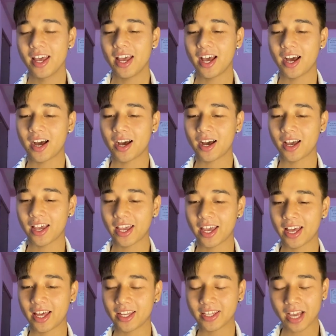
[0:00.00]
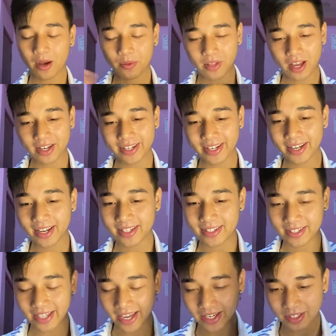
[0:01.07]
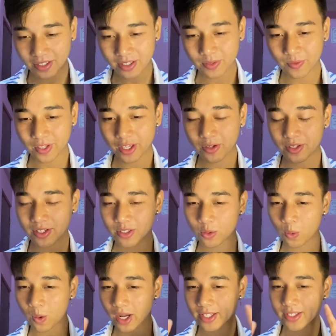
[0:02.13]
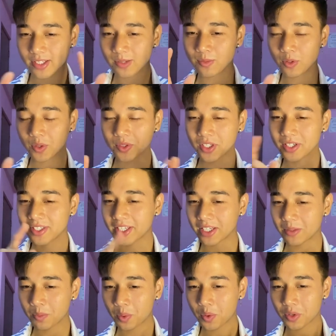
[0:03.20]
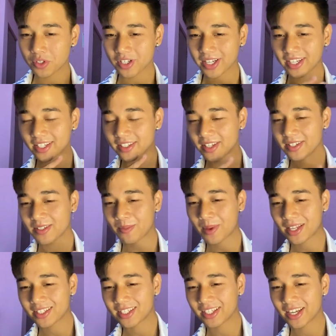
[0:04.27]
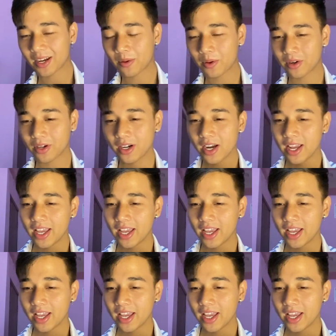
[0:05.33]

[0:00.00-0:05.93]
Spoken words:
And yeah, without delay, let's get into this video. There's quite some known, there's Kim Porsche, I guess, there's semantic error.